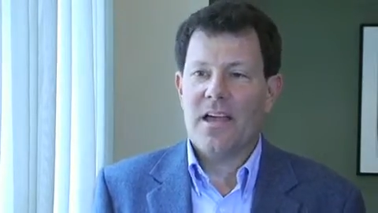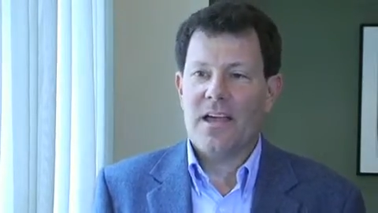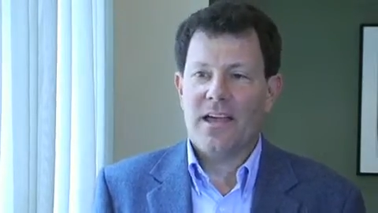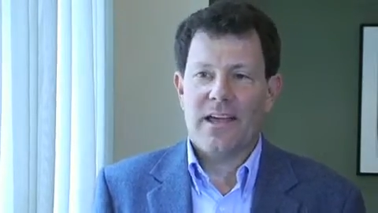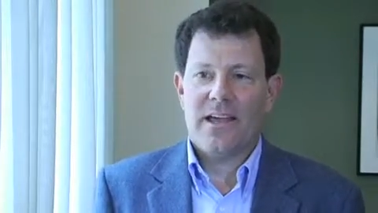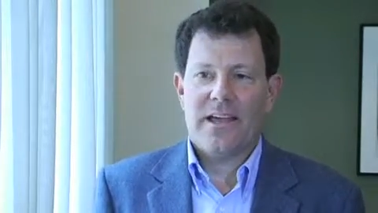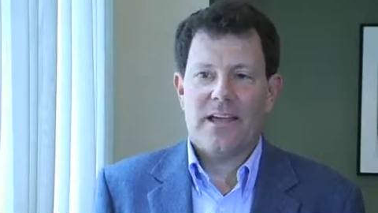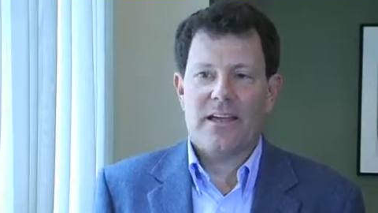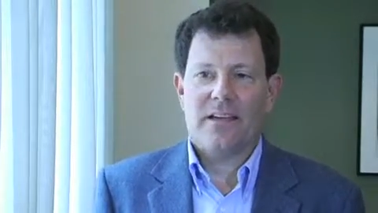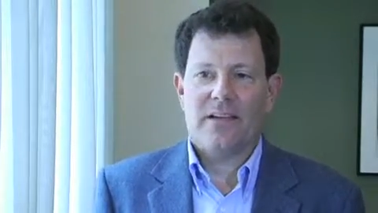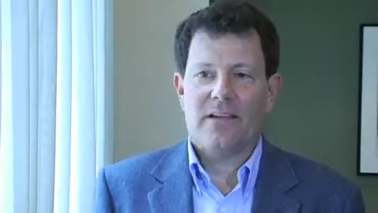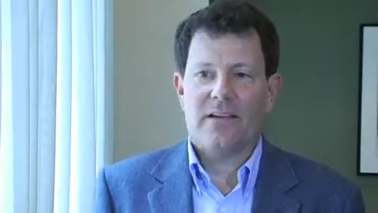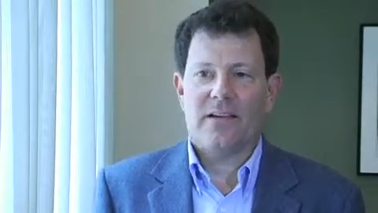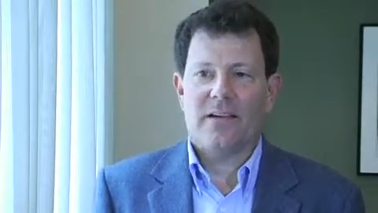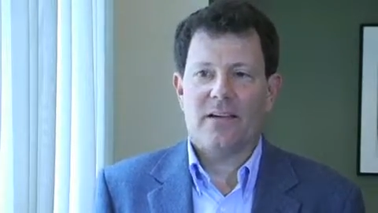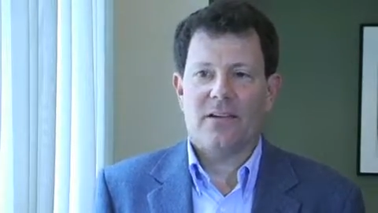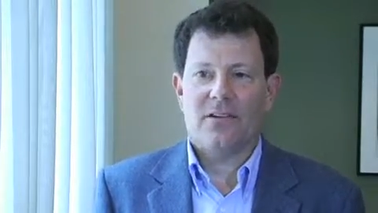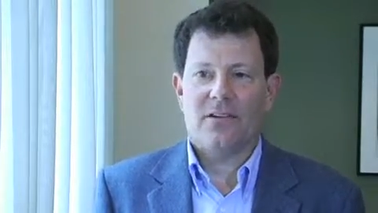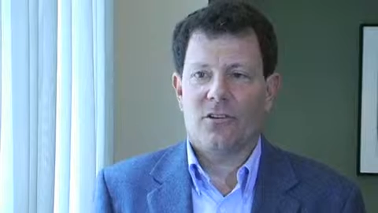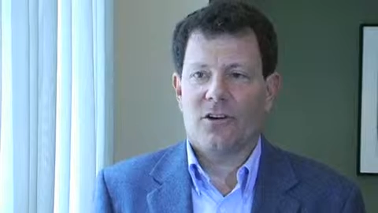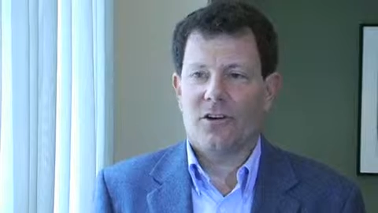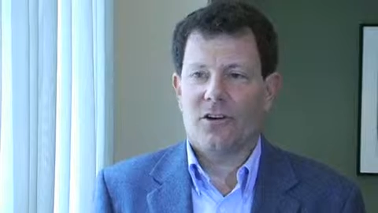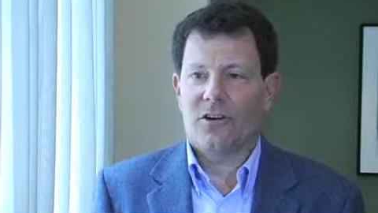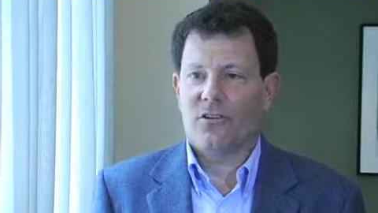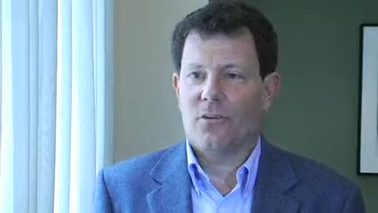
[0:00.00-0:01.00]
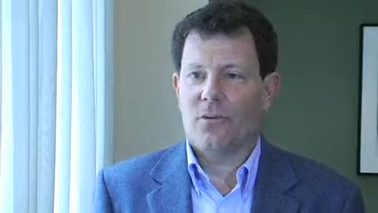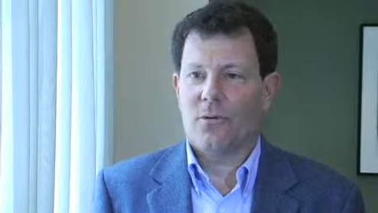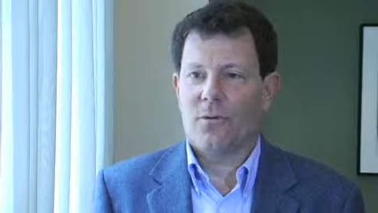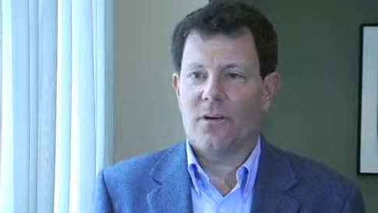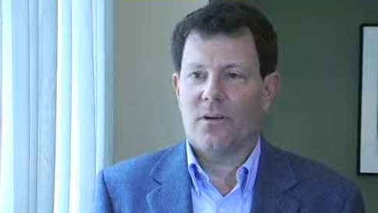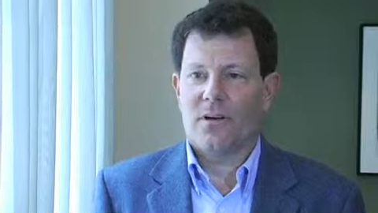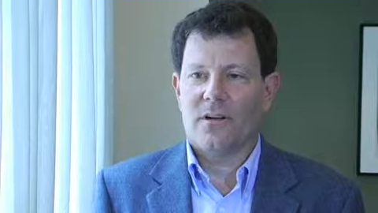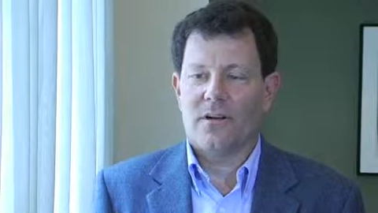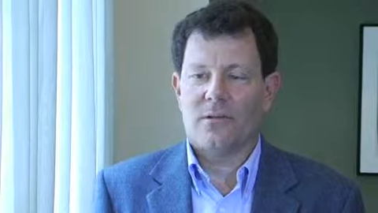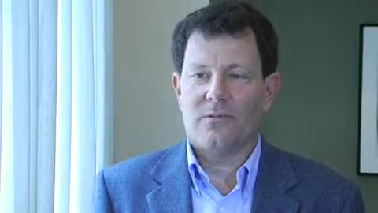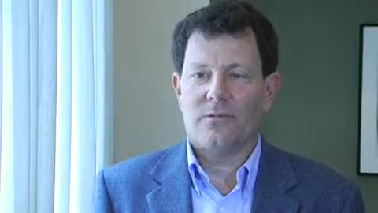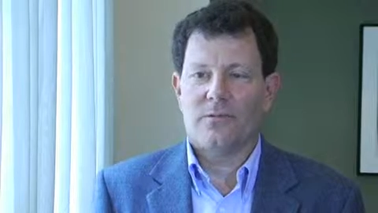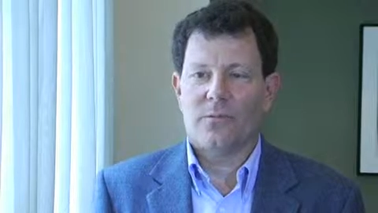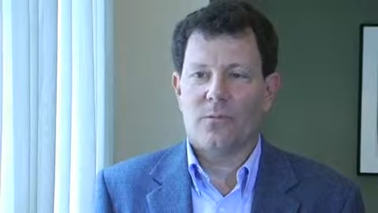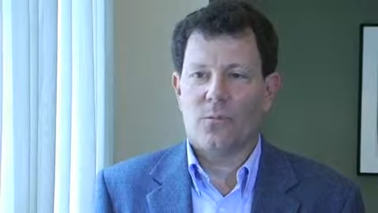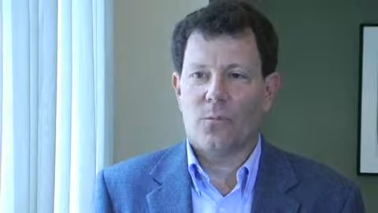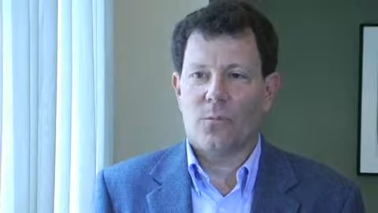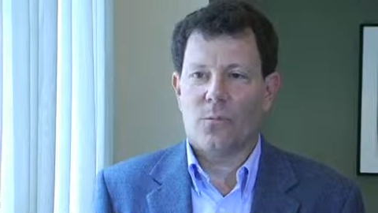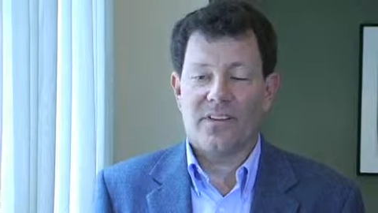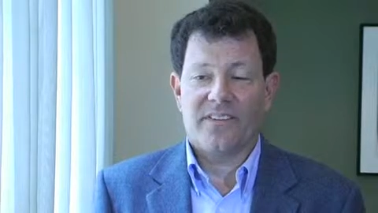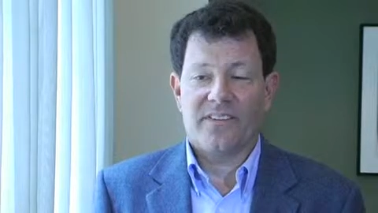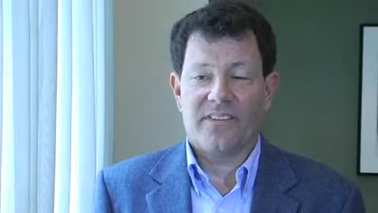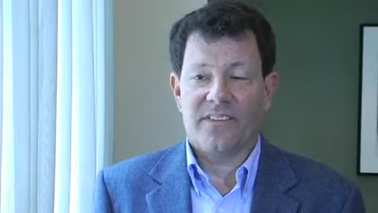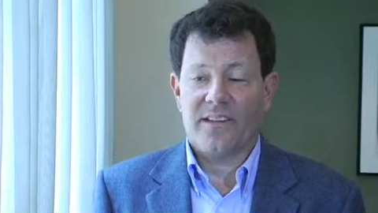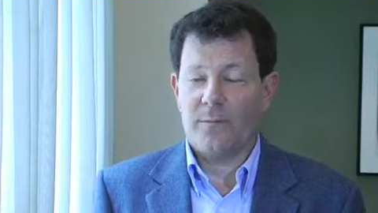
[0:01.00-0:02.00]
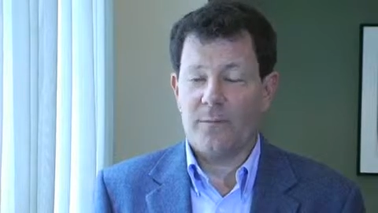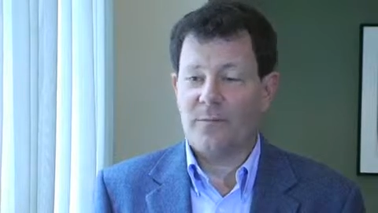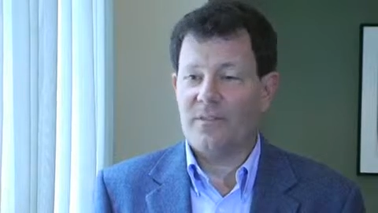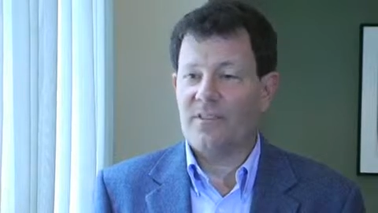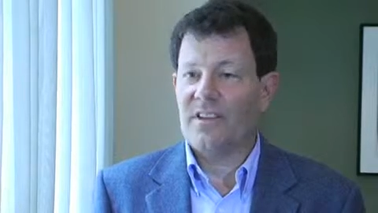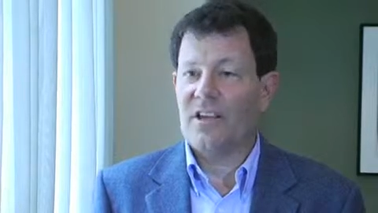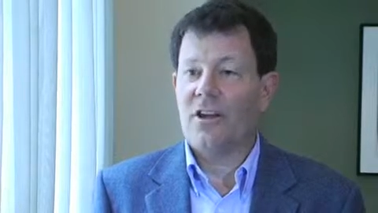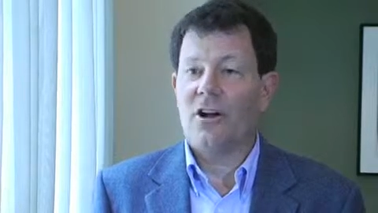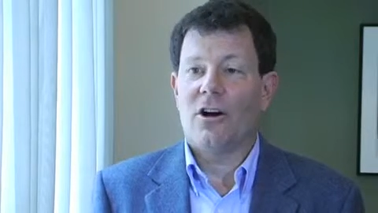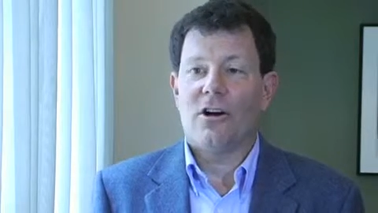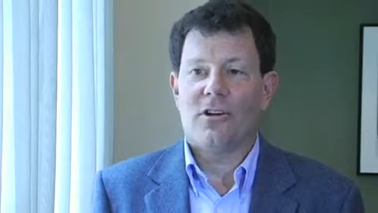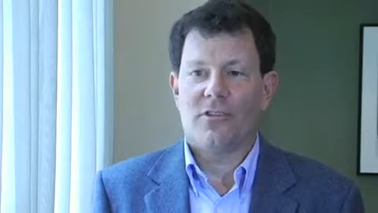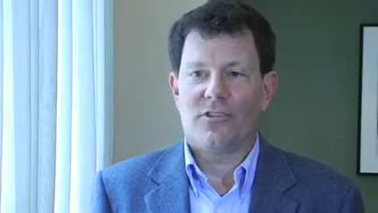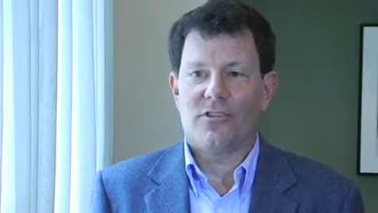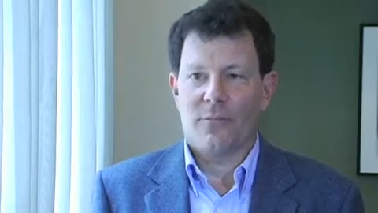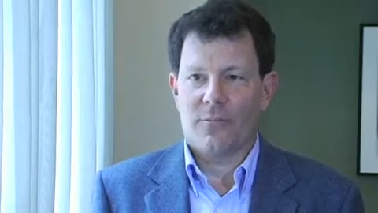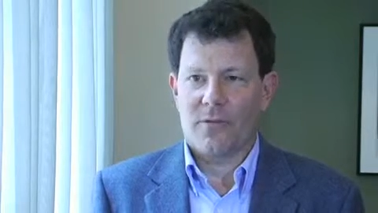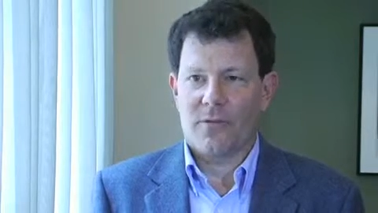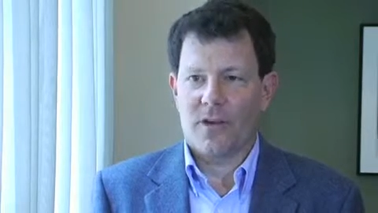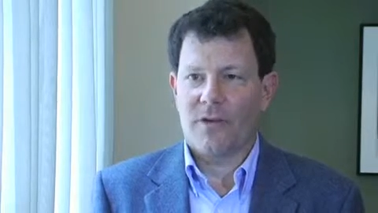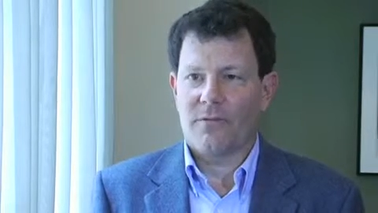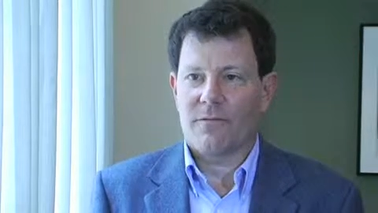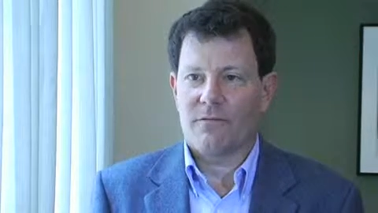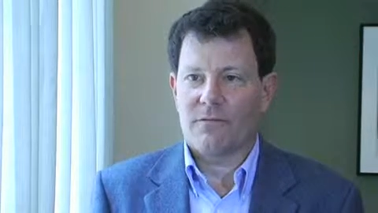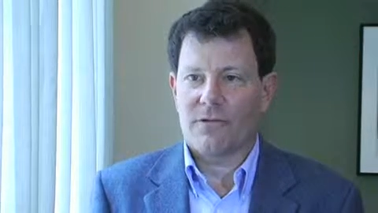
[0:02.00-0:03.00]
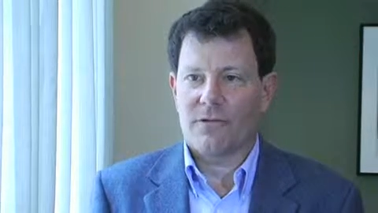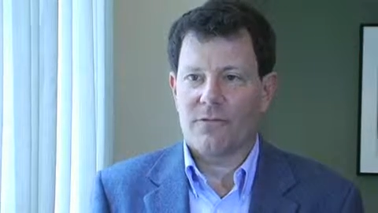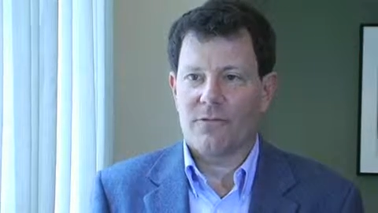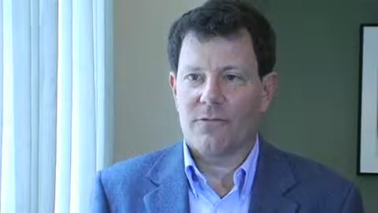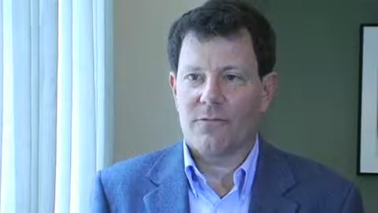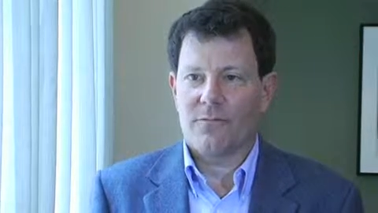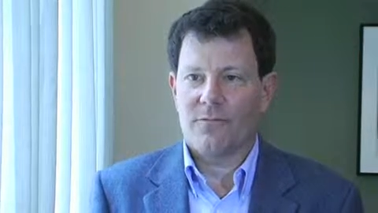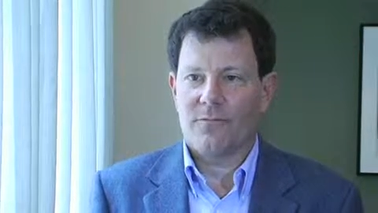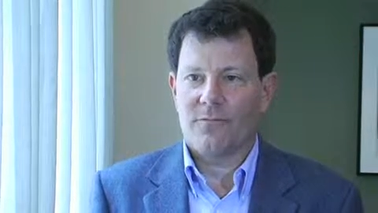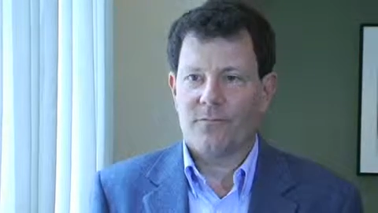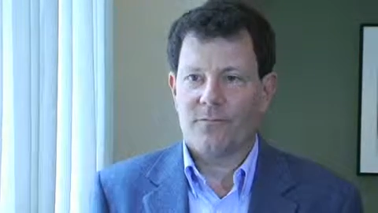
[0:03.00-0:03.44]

and talk to what seems an awesome conference.